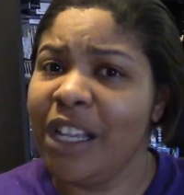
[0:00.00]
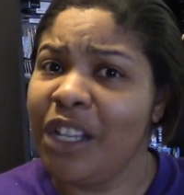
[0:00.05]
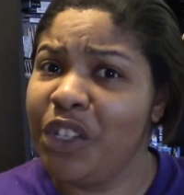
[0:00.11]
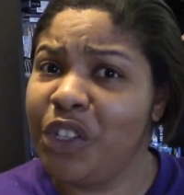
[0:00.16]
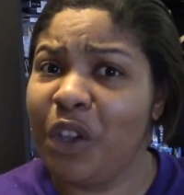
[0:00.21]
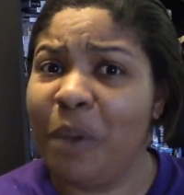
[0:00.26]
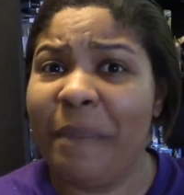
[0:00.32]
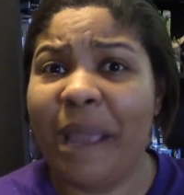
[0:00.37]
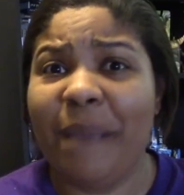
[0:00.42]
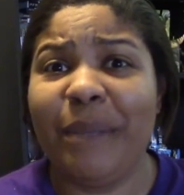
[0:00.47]

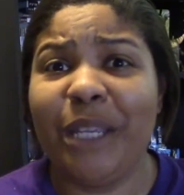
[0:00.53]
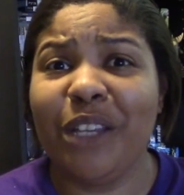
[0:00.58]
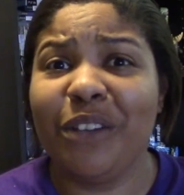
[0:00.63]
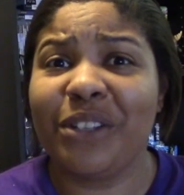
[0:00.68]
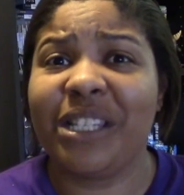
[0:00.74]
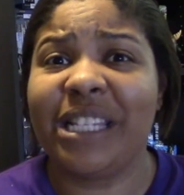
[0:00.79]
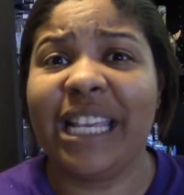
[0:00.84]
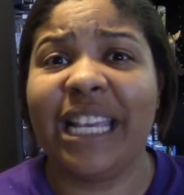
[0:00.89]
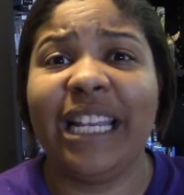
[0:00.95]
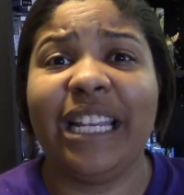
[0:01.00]
So maybe
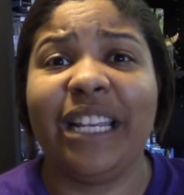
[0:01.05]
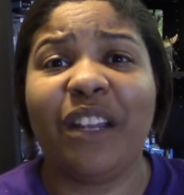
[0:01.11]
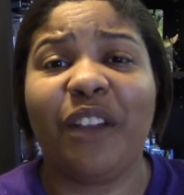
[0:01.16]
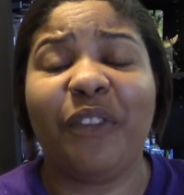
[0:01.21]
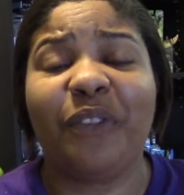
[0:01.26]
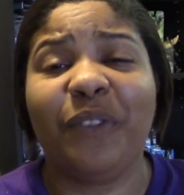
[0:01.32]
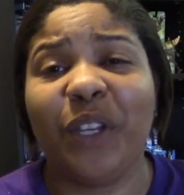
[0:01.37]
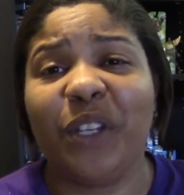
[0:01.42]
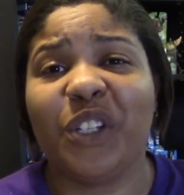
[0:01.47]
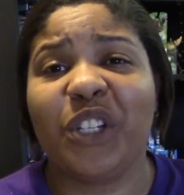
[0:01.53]
you'll see it in a
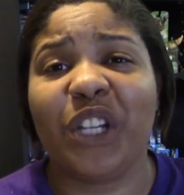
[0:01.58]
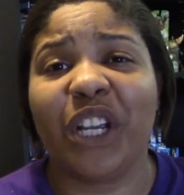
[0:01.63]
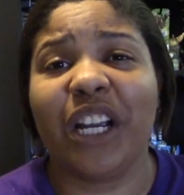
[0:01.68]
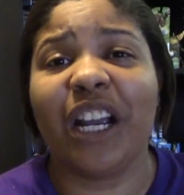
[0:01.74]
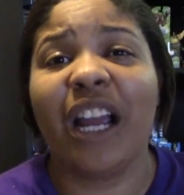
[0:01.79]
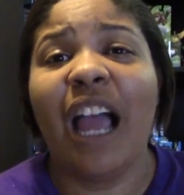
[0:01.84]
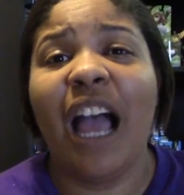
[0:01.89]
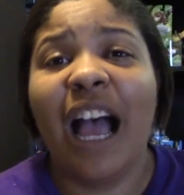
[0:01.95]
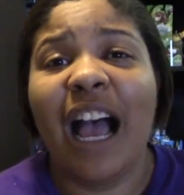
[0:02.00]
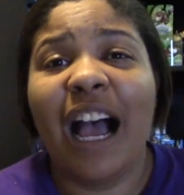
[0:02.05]

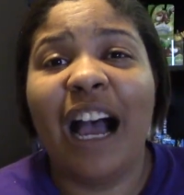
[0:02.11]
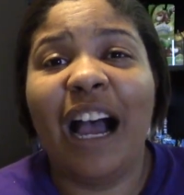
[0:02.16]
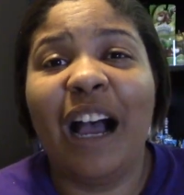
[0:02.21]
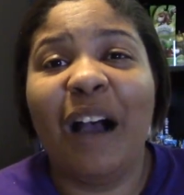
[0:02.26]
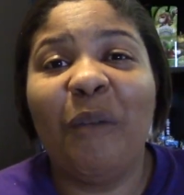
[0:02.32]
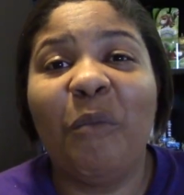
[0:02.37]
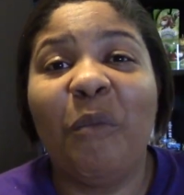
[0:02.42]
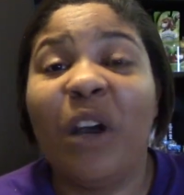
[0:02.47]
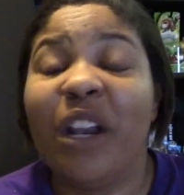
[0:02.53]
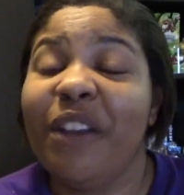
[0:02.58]
future
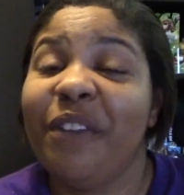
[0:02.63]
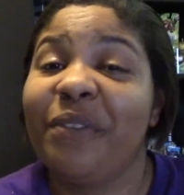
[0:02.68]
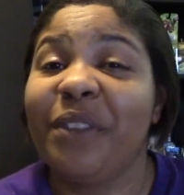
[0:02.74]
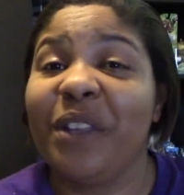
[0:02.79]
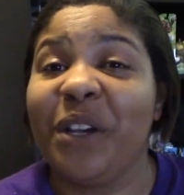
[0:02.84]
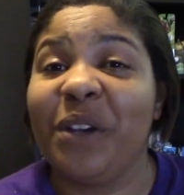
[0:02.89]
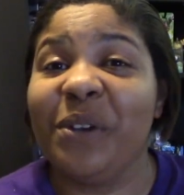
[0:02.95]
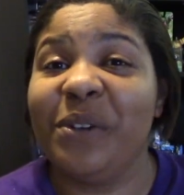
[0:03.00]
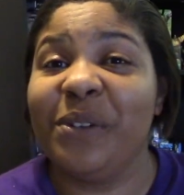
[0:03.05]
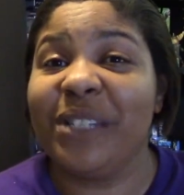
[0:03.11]
one of
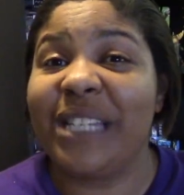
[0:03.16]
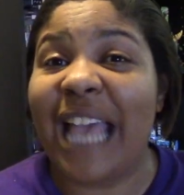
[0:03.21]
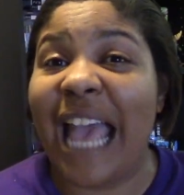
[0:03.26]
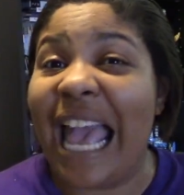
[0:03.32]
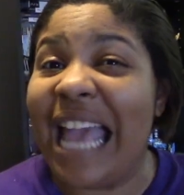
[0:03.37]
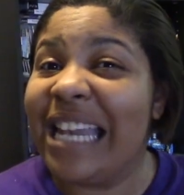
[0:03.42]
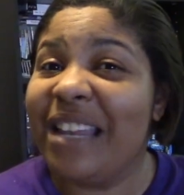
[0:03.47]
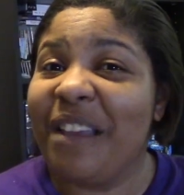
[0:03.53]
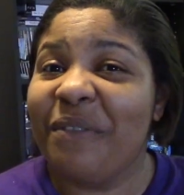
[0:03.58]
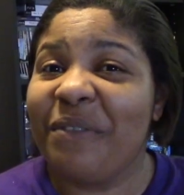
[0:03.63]
those
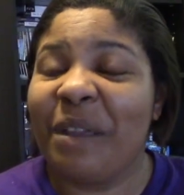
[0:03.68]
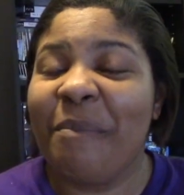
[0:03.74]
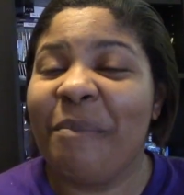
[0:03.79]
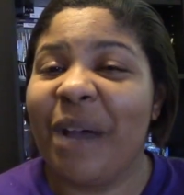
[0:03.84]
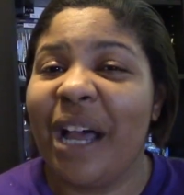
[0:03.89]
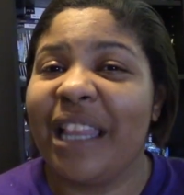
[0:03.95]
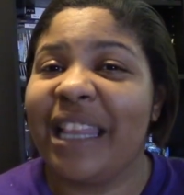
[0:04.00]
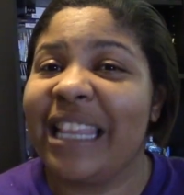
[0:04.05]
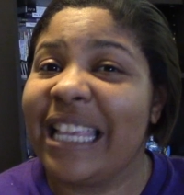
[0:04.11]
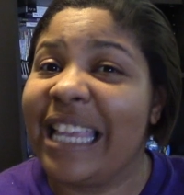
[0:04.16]
end of the
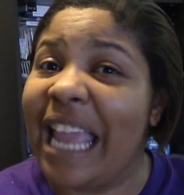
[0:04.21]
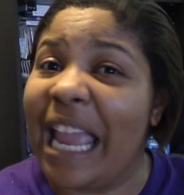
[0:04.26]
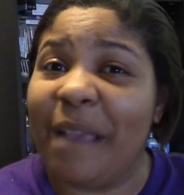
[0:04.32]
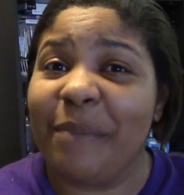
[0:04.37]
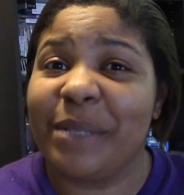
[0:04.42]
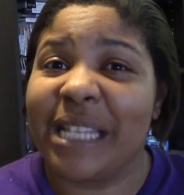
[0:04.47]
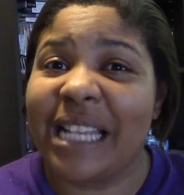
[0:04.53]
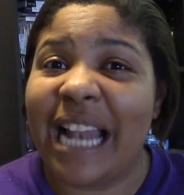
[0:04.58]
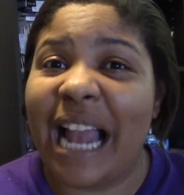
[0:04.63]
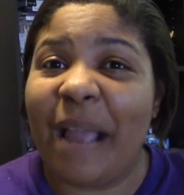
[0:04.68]
month
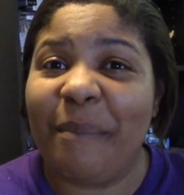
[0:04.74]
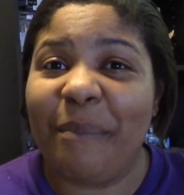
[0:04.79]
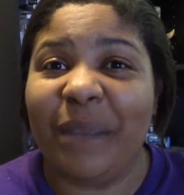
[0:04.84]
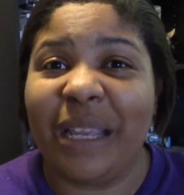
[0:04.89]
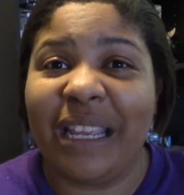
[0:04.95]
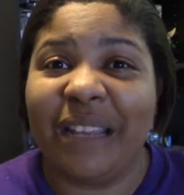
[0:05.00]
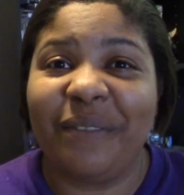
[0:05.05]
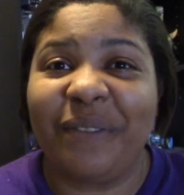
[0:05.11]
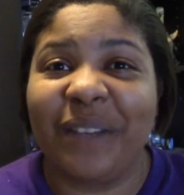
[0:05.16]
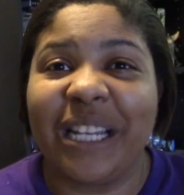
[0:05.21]
games that I
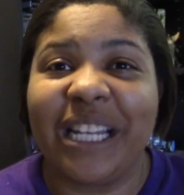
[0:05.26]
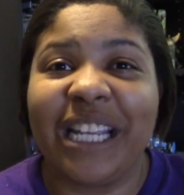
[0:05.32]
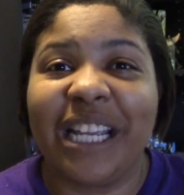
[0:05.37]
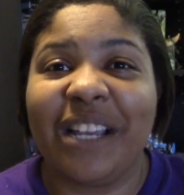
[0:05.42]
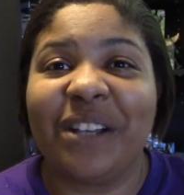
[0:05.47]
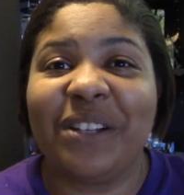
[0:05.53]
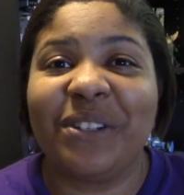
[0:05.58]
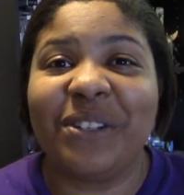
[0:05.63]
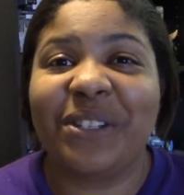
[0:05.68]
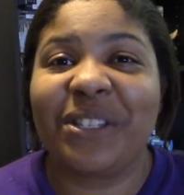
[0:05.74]
beat
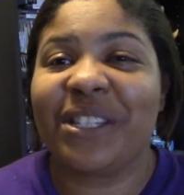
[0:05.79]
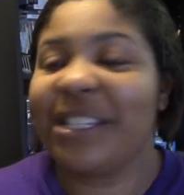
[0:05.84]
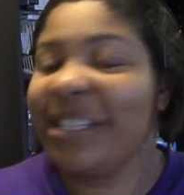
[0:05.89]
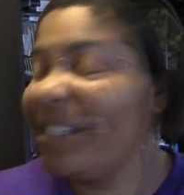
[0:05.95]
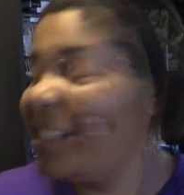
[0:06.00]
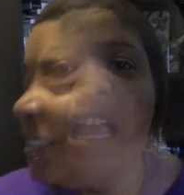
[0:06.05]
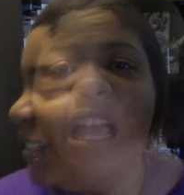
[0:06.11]
videos.